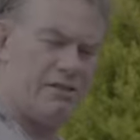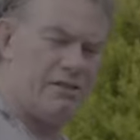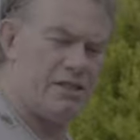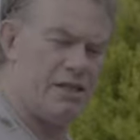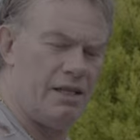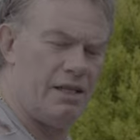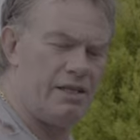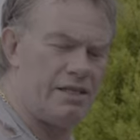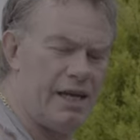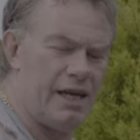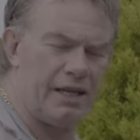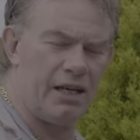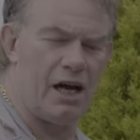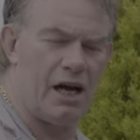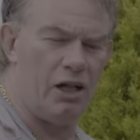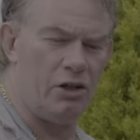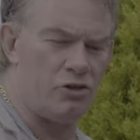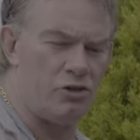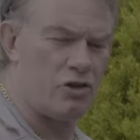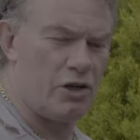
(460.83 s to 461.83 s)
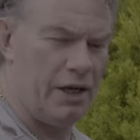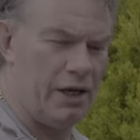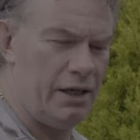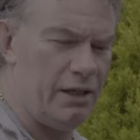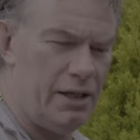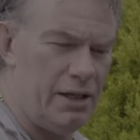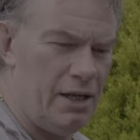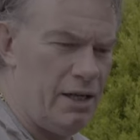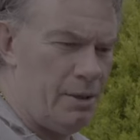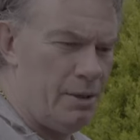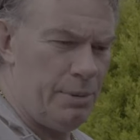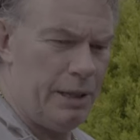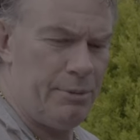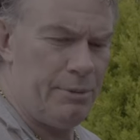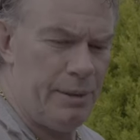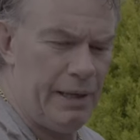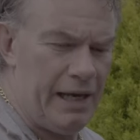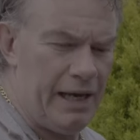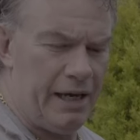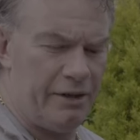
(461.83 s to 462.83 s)
SunTek Ultra P
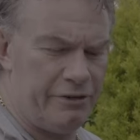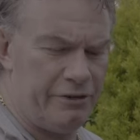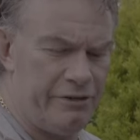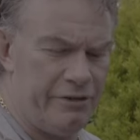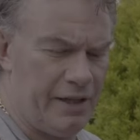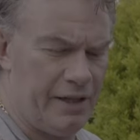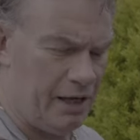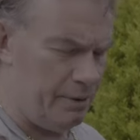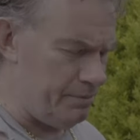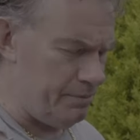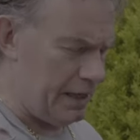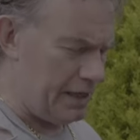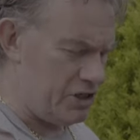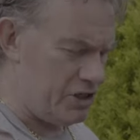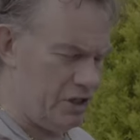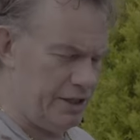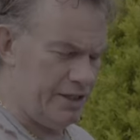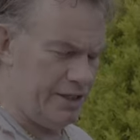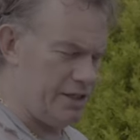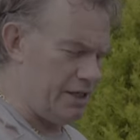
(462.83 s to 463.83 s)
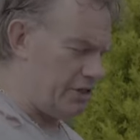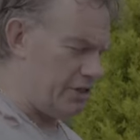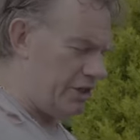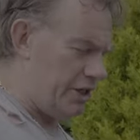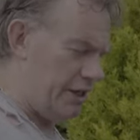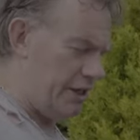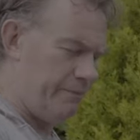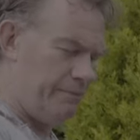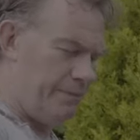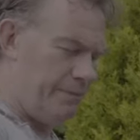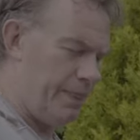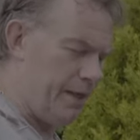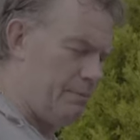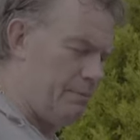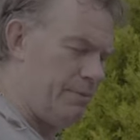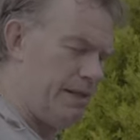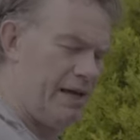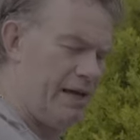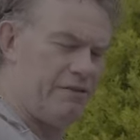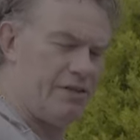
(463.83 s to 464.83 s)
P F that I'm actually touching.
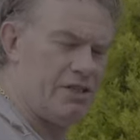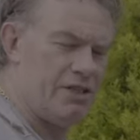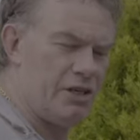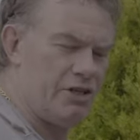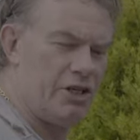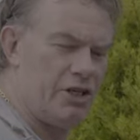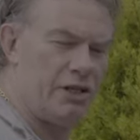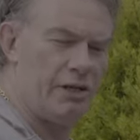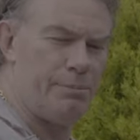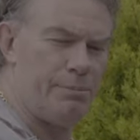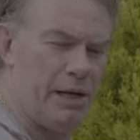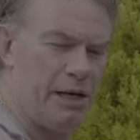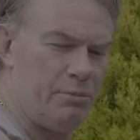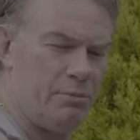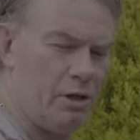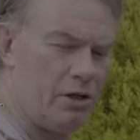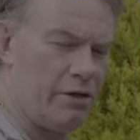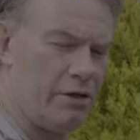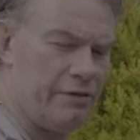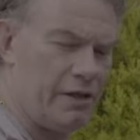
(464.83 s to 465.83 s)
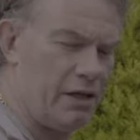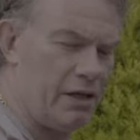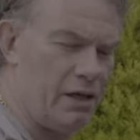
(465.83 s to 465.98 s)
I'm never touching the paintwork of the